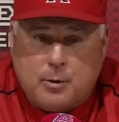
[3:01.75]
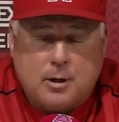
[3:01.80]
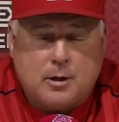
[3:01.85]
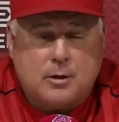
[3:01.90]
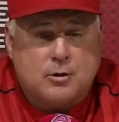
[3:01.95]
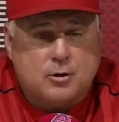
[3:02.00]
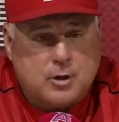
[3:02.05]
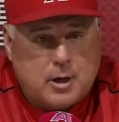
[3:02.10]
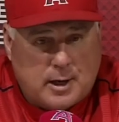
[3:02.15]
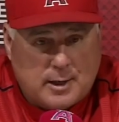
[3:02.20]

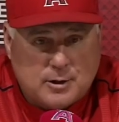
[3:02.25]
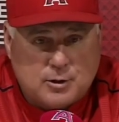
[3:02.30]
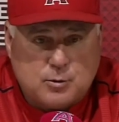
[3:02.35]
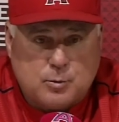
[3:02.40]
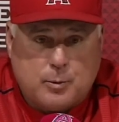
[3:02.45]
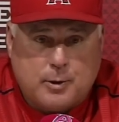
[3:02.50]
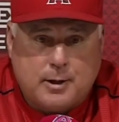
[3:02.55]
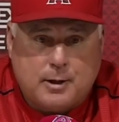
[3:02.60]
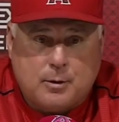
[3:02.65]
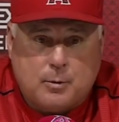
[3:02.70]
well, Johnny
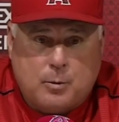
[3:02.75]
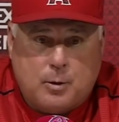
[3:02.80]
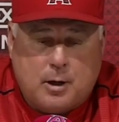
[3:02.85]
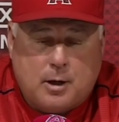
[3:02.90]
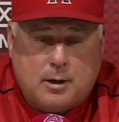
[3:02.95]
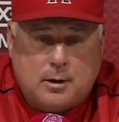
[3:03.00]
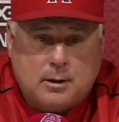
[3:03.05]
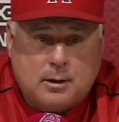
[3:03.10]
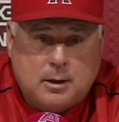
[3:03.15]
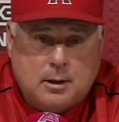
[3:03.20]
swinging it
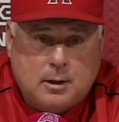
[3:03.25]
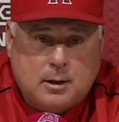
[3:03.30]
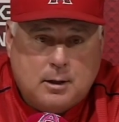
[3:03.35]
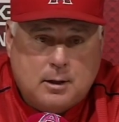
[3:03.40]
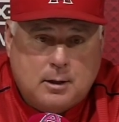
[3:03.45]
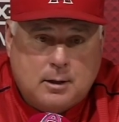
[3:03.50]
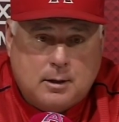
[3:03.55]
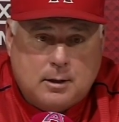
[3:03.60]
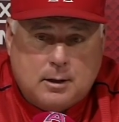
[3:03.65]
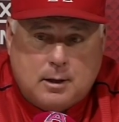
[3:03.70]
well,
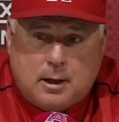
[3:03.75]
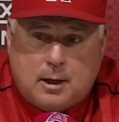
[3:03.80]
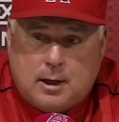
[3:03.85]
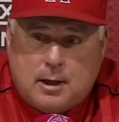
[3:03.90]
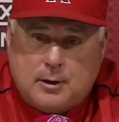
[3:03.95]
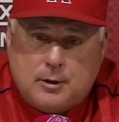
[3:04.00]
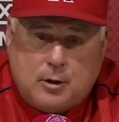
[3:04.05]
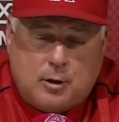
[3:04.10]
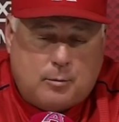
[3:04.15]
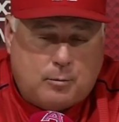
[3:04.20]

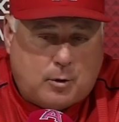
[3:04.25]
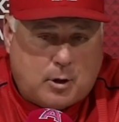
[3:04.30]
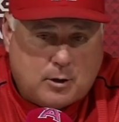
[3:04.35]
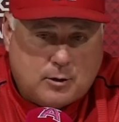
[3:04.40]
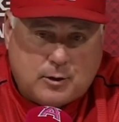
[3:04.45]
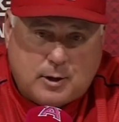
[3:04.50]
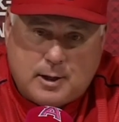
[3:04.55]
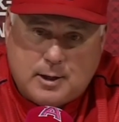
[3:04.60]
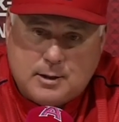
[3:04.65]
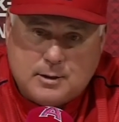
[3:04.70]
you know,
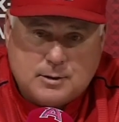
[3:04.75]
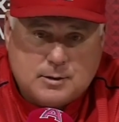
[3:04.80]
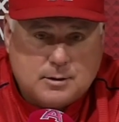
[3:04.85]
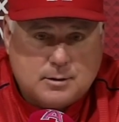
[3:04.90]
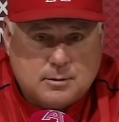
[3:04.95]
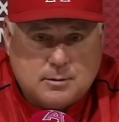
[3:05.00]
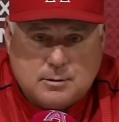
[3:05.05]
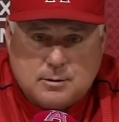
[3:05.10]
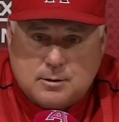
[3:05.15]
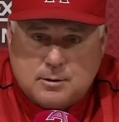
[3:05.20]

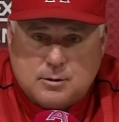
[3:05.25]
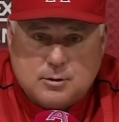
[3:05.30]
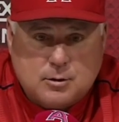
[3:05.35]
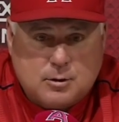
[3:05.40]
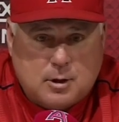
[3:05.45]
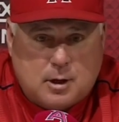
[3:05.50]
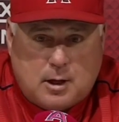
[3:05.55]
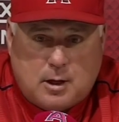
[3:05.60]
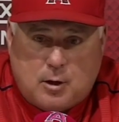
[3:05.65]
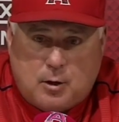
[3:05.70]
Marte's
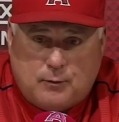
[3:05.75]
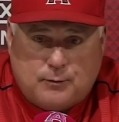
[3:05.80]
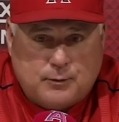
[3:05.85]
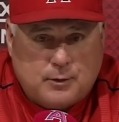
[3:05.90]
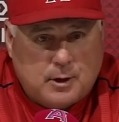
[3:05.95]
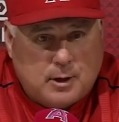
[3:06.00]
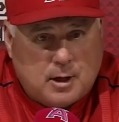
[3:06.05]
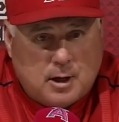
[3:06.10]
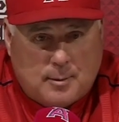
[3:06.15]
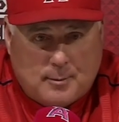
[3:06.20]

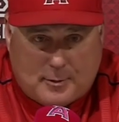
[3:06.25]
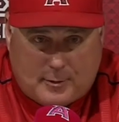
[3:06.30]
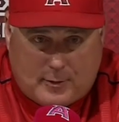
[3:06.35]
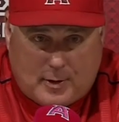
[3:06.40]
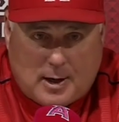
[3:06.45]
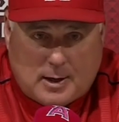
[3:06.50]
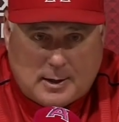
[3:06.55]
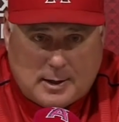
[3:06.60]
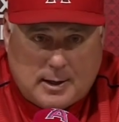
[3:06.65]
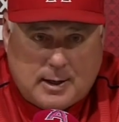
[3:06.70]
hopefully coming
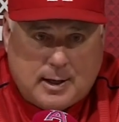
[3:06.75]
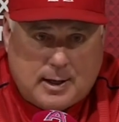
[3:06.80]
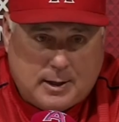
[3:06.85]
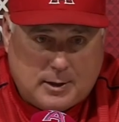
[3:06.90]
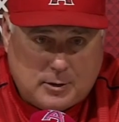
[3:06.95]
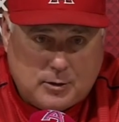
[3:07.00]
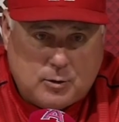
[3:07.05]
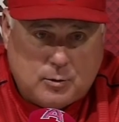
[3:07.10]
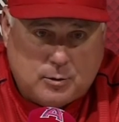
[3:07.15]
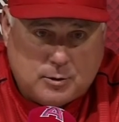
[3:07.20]
around again
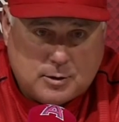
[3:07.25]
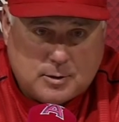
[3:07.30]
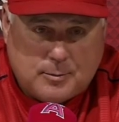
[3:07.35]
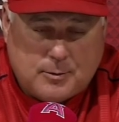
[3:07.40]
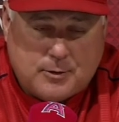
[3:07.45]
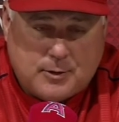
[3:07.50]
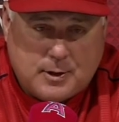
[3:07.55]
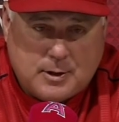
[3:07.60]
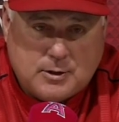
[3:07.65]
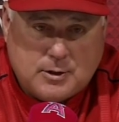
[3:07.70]
and doing some
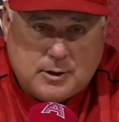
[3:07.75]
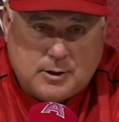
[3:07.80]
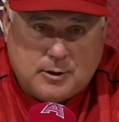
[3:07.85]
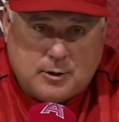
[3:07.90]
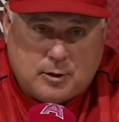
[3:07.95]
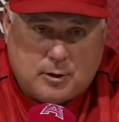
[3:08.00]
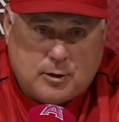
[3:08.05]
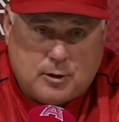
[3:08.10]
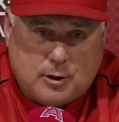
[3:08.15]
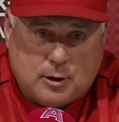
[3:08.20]
of the things he
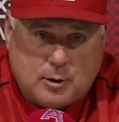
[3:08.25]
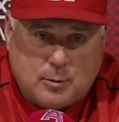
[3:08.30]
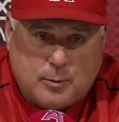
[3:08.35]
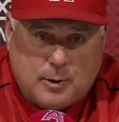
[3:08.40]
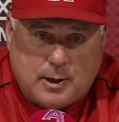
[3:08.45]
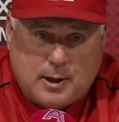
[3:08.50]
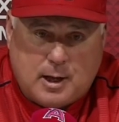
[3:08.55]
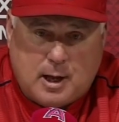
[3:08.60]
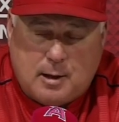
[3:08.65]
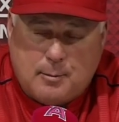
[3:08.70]
did earlier
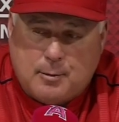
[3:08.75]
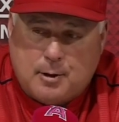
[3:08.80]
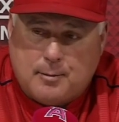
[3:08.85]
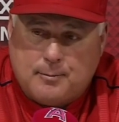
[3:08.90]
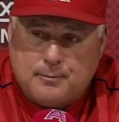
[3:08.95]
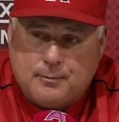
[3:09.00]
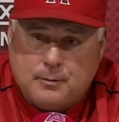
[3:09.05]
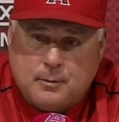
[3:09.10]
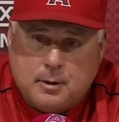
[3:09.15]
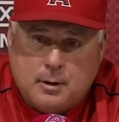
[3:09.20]
when he came
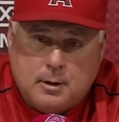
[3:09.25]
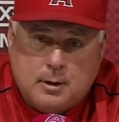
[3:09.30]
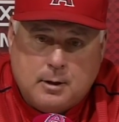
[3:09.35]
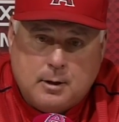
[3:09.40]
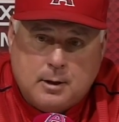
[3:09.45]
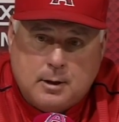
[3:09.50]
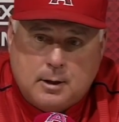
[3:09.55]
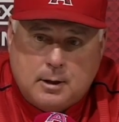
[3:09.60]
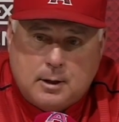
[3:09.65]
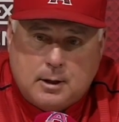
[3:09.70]
up.
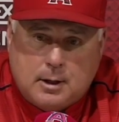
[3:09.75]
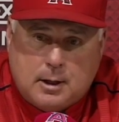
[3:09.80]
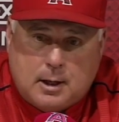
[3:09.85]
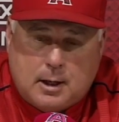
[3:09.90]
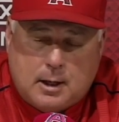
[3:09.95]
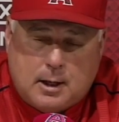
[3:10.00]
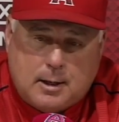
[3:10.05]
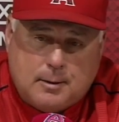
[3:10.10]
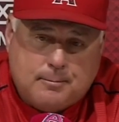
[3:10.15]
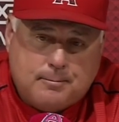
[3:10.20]

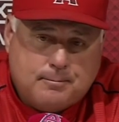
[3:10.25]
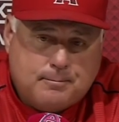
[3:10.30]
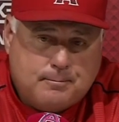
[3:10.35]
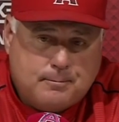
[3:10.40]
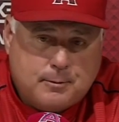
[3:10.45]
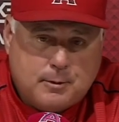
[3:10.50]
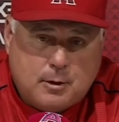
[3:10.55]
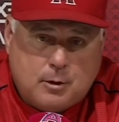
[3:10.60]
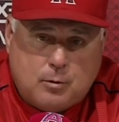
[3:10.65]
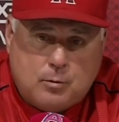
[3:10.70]
You
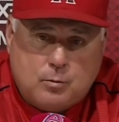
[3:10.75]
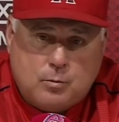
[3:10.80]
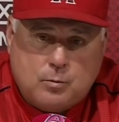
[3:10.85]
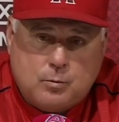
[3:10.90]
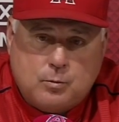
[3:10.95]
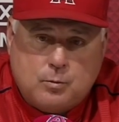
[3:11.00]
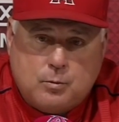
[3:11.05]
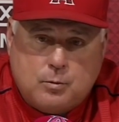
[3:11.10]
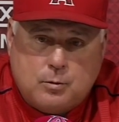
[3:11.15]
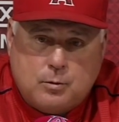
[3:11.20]
know,
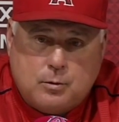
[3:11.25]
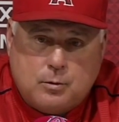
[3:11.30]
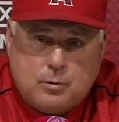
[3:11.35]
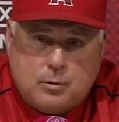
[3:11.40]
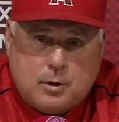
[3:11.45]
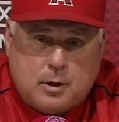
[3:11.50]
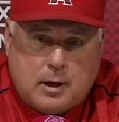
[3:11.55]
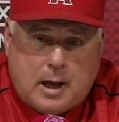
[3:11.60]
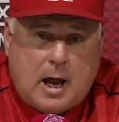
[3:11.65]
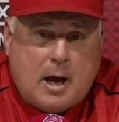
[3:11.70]

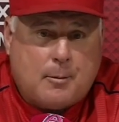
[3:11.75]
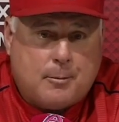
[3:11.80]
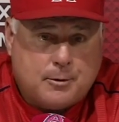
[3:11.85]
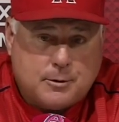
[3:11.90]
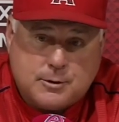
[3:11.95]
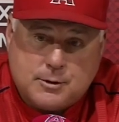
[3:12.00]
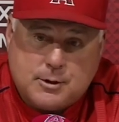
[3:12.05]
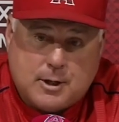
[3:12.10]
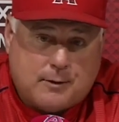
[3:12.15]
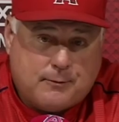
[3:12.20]

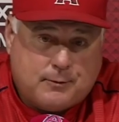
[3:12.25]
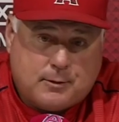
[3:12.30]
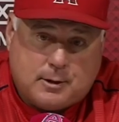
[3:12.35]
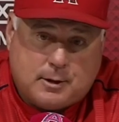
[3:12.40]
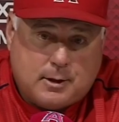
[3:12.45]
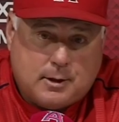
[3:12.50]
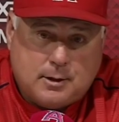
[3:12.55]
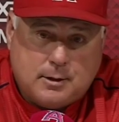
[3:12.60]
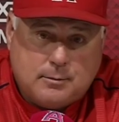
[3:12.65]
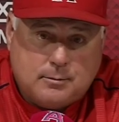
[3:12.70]
Albert's
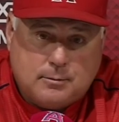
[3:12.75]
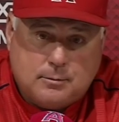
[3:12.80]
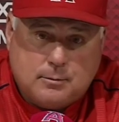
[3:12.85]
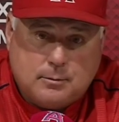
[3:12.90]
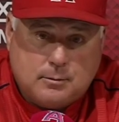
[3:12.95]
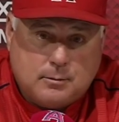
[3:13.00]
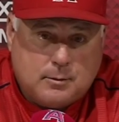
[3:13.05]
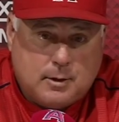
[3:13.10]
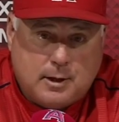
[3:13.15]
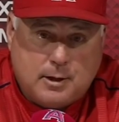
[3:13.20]
definitely
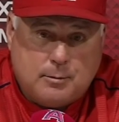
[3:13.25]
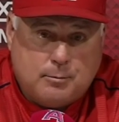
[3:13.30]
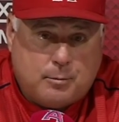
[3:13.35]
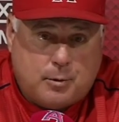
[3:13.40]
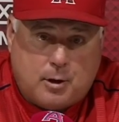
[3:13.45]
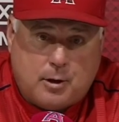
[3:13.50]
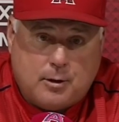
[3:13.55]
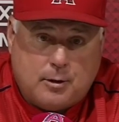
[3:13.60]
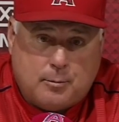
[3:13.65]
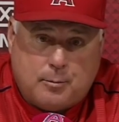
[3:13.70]
hitting
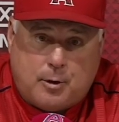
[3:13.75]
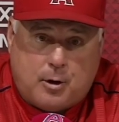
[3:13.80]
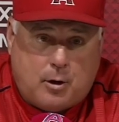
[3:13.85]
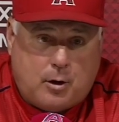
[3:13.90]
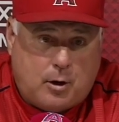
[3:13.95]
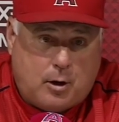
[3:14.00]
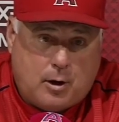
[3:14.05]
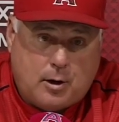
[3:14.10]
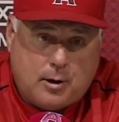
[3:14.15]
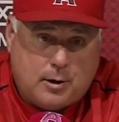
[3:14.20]
the ball
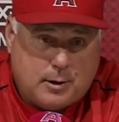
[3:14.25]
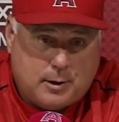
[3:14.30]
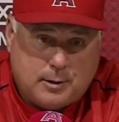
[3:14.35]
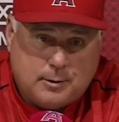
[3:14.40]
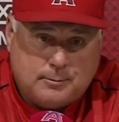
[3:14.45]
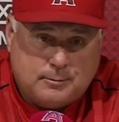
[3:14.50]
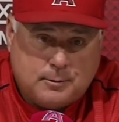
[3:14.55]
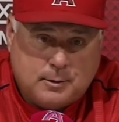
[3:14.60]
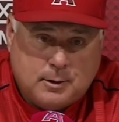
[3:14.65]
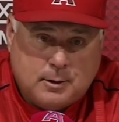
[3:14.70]
hard,
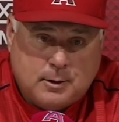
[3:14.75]
and